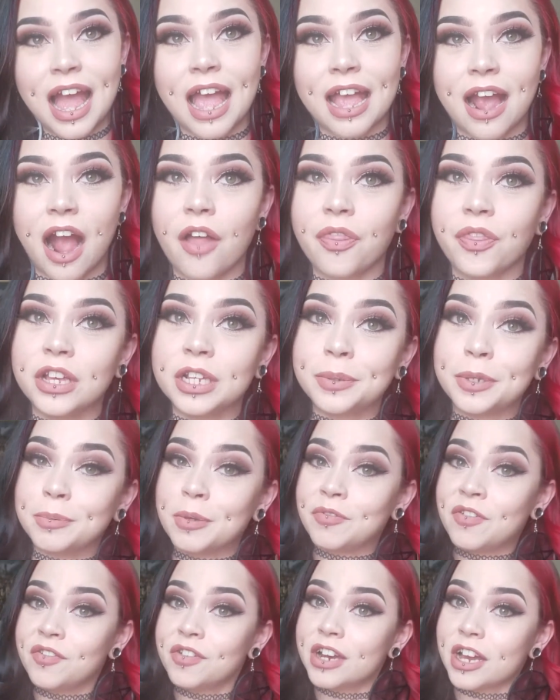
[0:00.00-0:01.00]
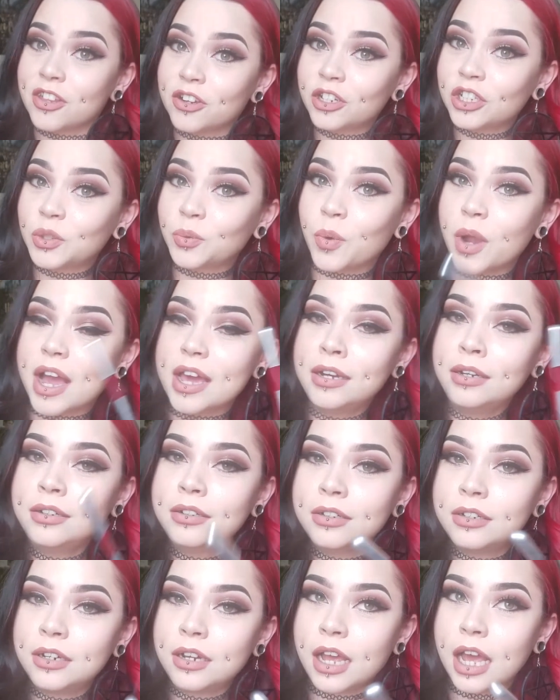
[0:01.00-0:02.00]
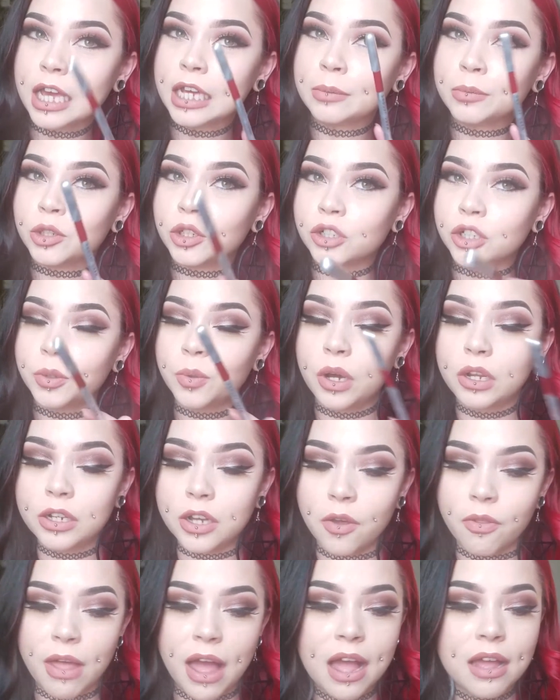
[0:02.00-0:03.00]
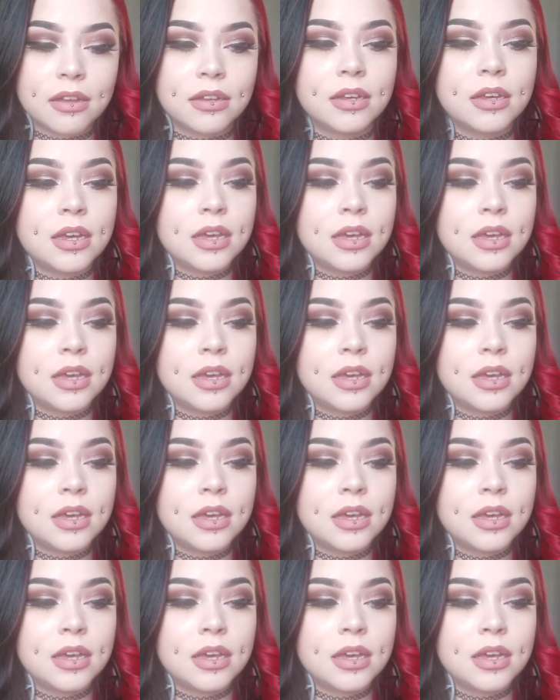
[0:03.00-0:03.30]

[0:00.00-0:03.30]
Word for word: I got this because my favorite color is red. I'm sure you all know that.